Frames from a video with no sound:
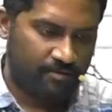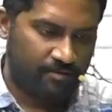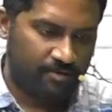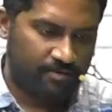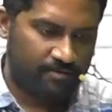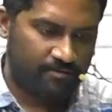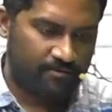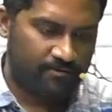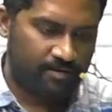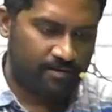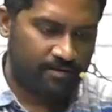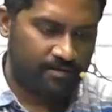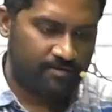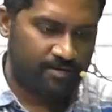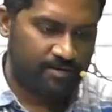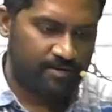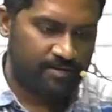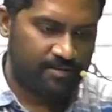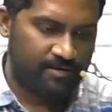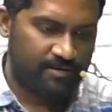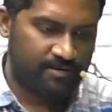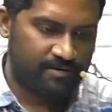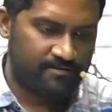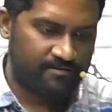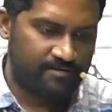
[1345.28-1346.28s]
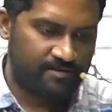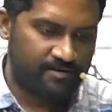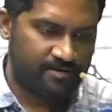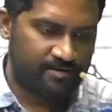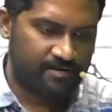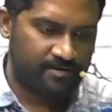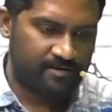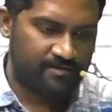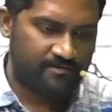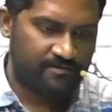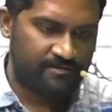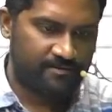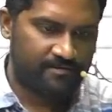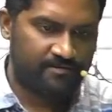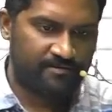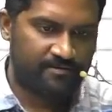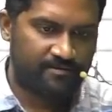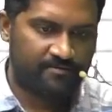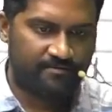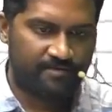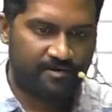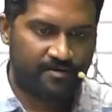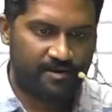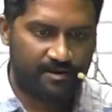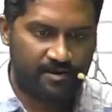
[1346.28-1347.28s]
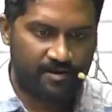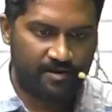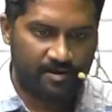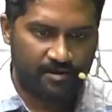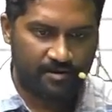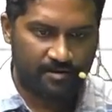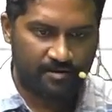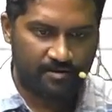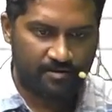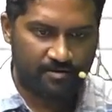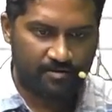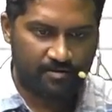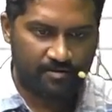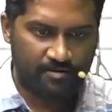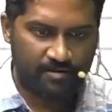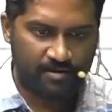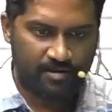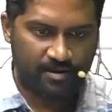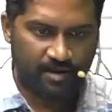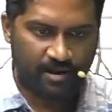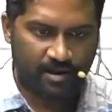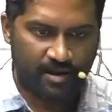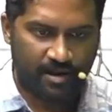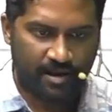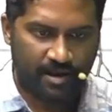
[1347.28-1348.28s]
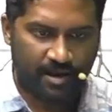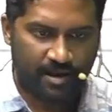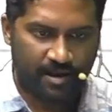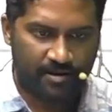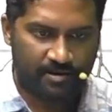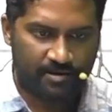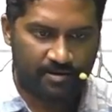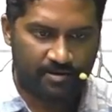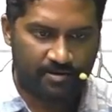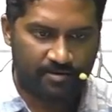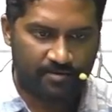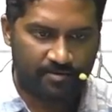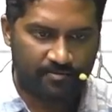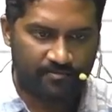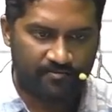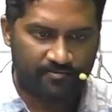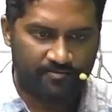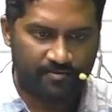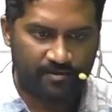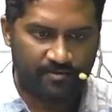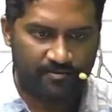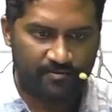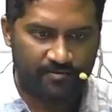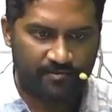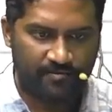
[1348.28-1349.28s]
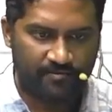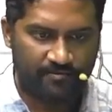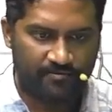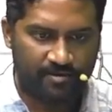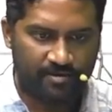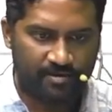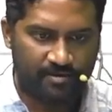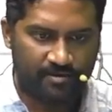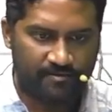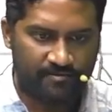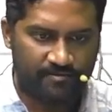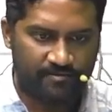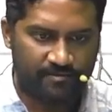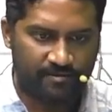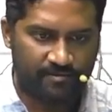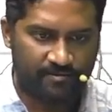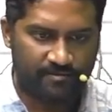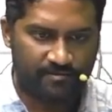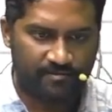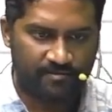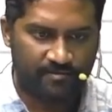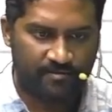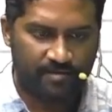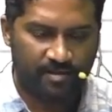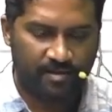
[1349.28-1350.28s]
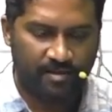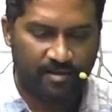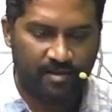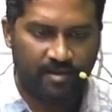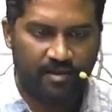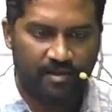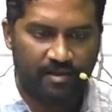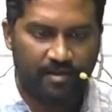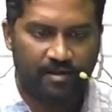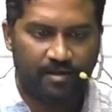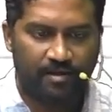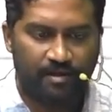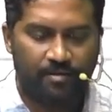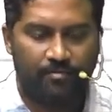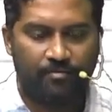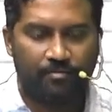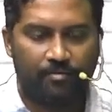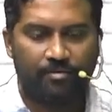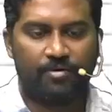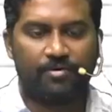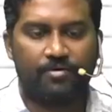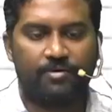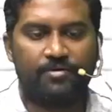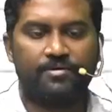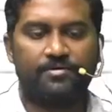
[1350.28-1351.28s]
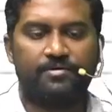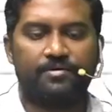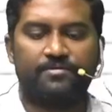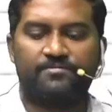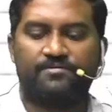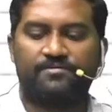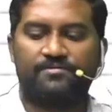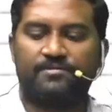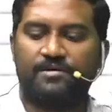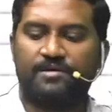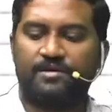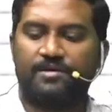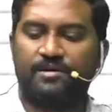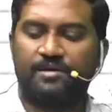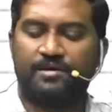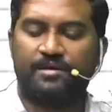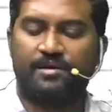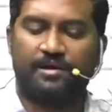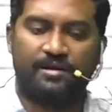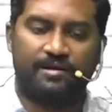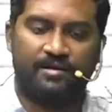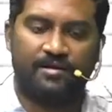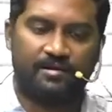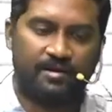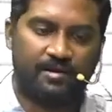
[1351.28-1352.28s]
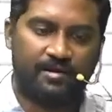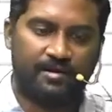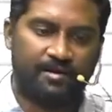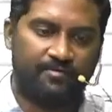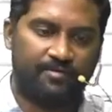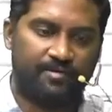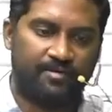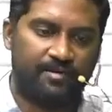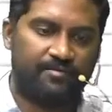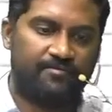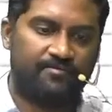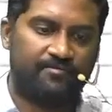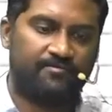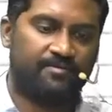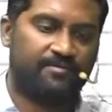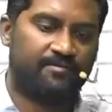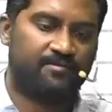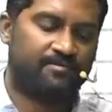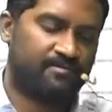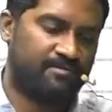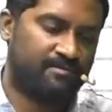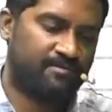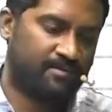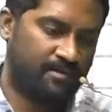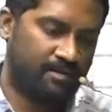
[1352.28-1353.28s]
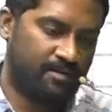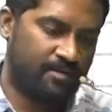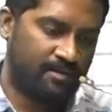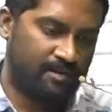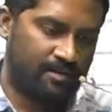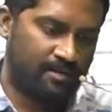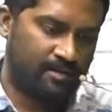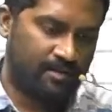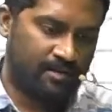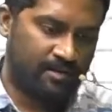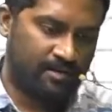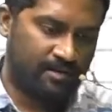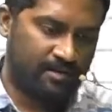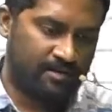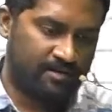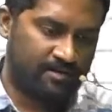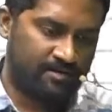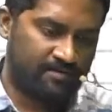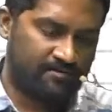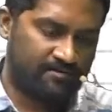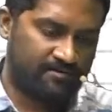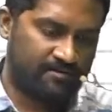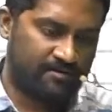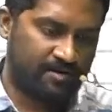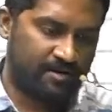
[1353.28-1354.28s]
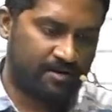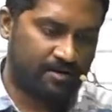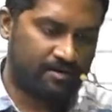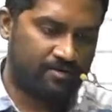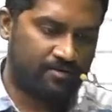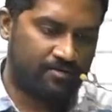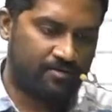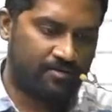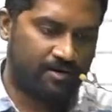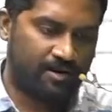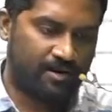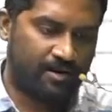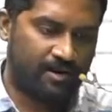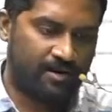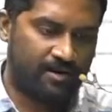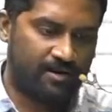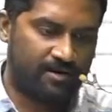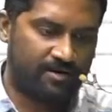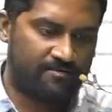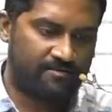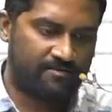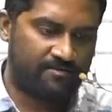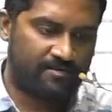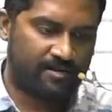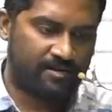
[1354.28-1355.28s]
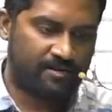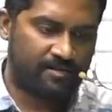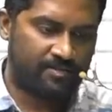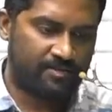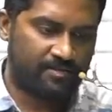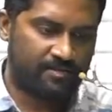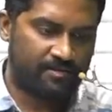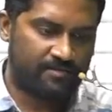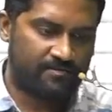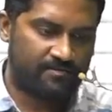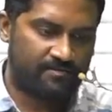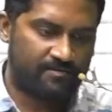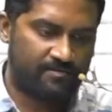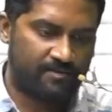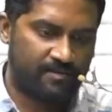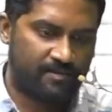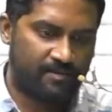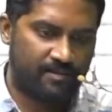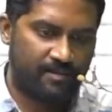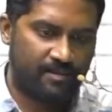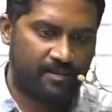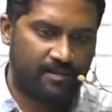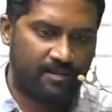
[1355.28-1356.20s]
What will be the CT chest finding during active phase of the disease, and what do you see in recovery phase? Let us try to understand this.